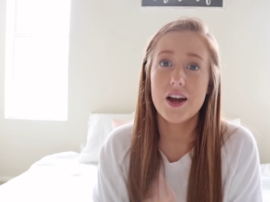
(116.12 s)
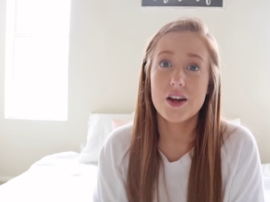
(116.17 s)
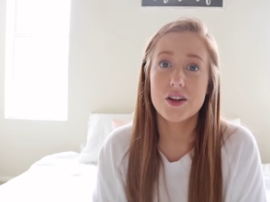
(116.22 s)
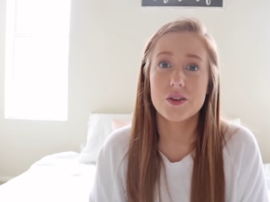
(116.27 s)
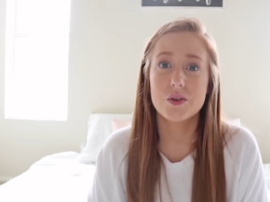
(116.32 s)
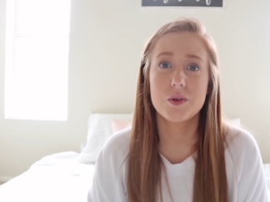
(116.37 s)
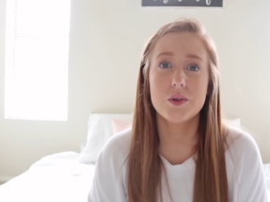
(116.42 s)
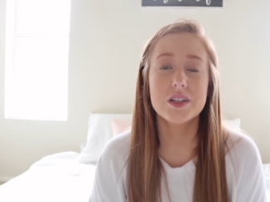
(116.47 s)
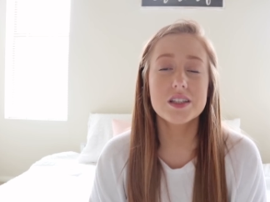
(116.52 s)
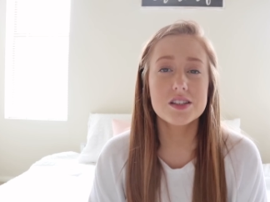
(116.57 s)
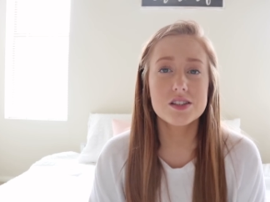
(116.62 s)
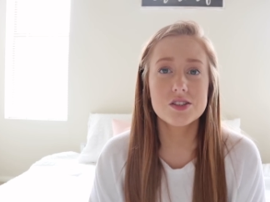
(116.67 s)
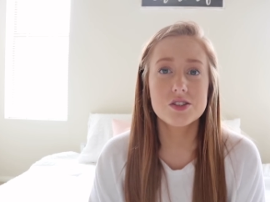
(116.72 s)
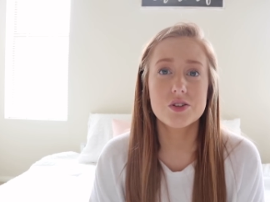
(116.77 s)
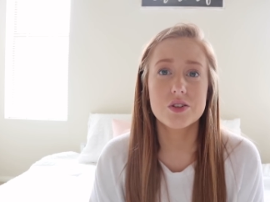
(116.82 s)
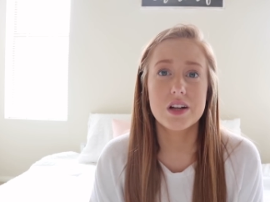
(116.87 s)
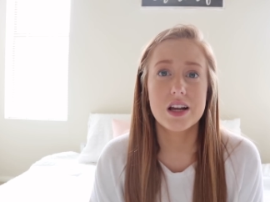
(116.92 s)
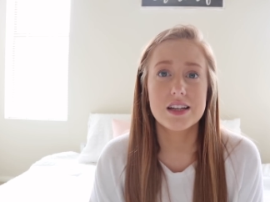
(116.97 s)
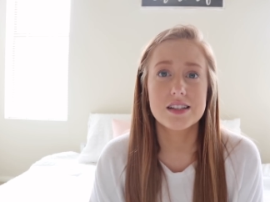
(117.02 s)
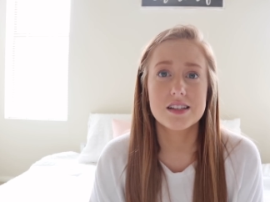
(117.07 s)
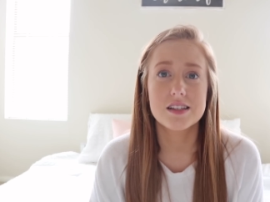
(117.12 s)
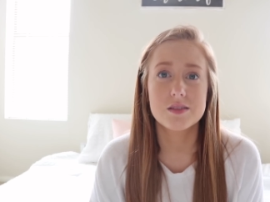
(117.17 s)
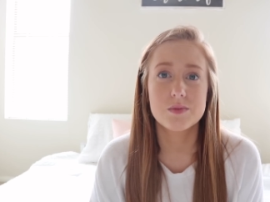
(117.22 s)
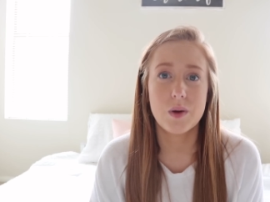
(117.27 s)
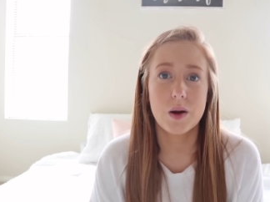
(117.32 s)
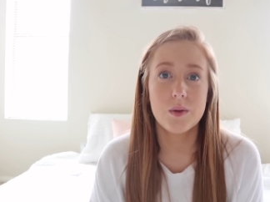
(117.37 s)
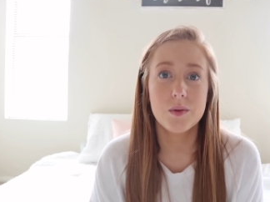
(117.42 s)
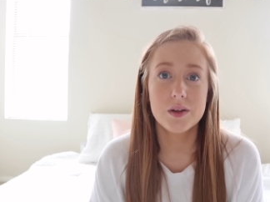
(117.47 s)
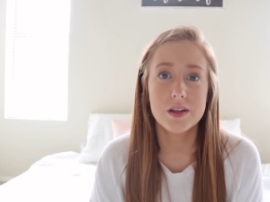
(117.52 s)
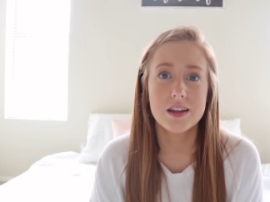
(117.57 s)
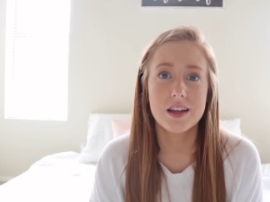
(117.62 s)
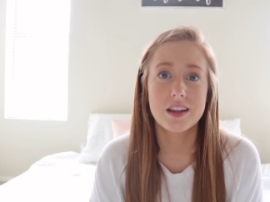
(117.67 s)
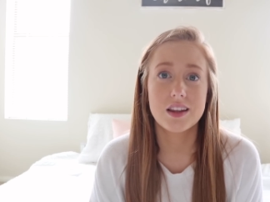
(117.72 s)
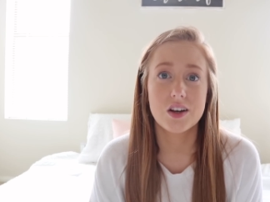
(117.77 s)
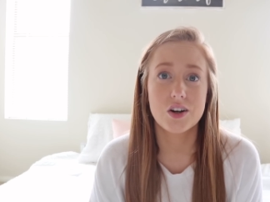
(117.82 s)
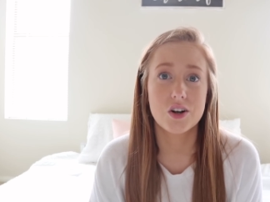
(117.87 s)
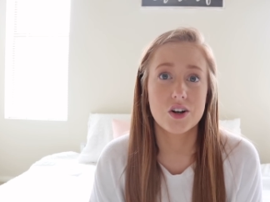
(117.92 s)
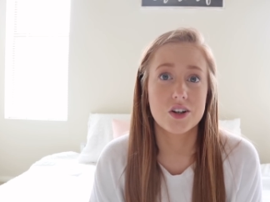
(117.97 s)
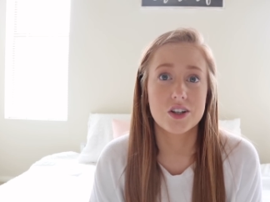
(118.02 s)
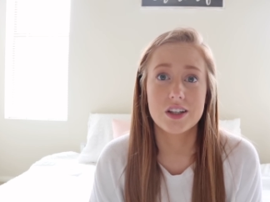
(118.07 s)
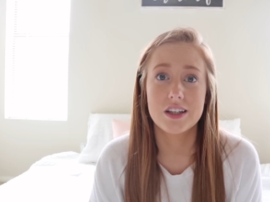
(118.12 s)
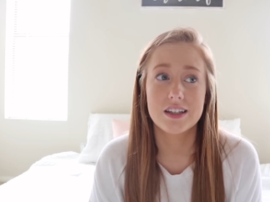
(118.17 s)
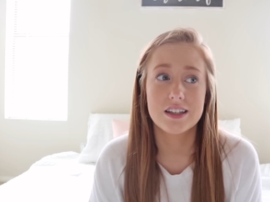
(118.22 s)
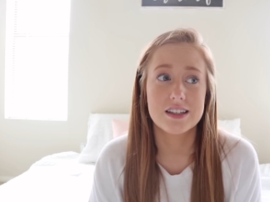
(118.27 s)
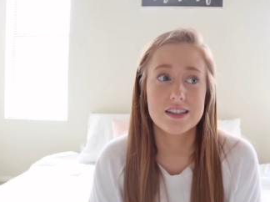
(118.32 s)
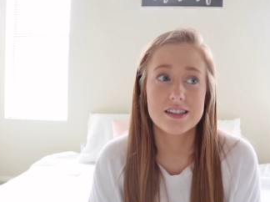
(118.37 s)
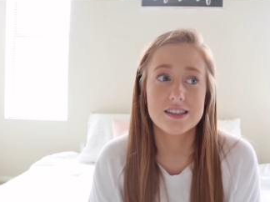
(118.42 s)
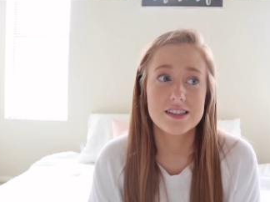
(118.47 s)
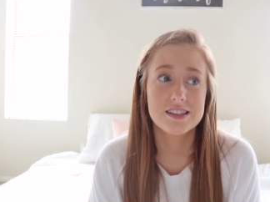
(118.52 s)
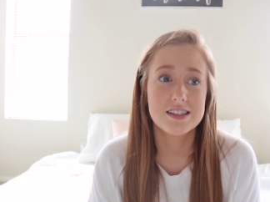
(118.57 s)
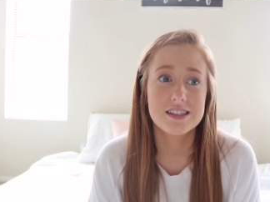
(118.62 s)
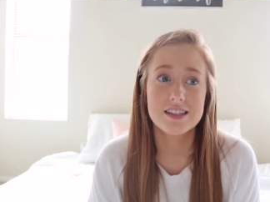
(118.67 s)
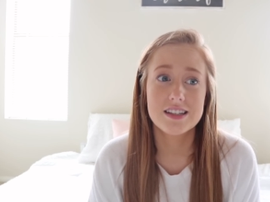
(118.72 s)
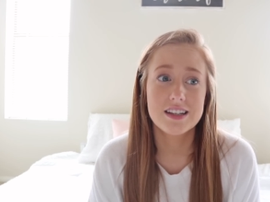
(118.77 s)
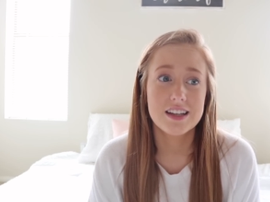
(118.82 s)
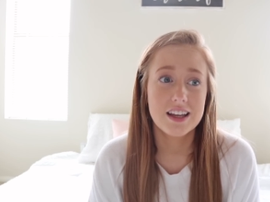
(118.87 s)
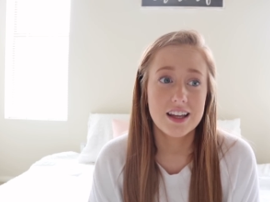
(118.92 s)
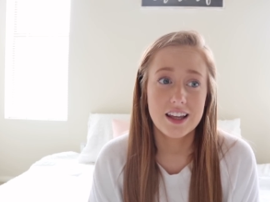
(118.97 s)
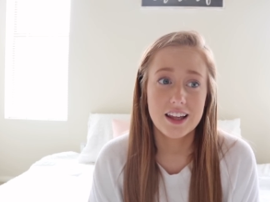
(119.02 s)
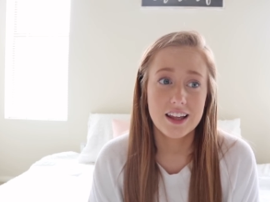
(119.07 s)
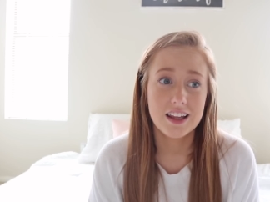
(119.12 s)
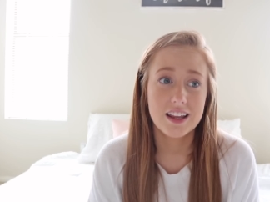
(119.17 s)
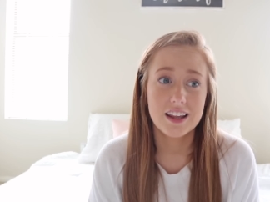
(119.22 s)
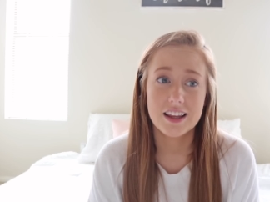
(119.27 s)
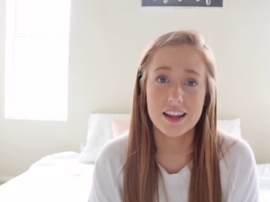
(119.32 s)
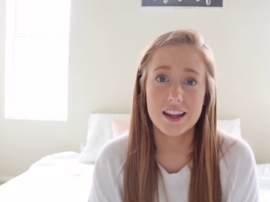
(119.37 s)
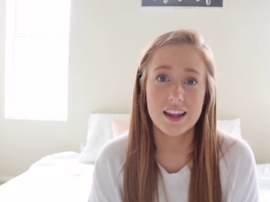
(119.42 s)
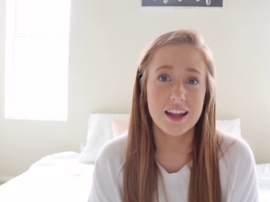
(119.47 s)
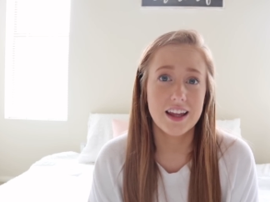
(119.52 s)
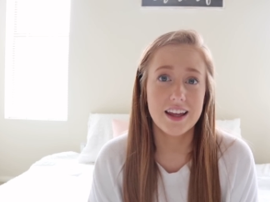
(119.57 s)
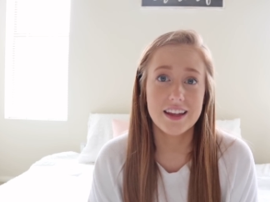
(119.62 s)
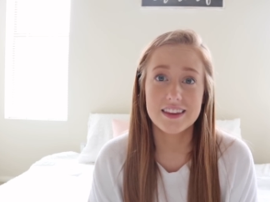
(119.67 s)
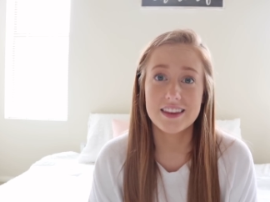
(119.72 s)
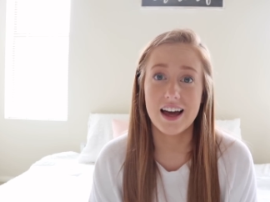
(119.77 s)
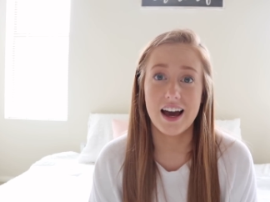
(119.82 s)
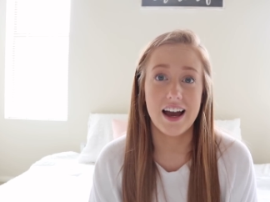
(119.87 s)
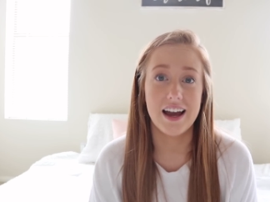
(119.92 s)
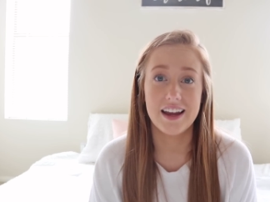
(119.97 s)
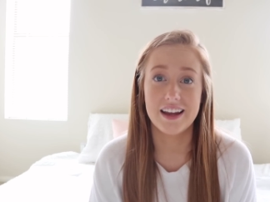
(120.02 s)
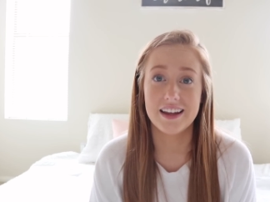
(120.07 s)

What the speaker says: 3 weeks and 2 days is probably like the earliest that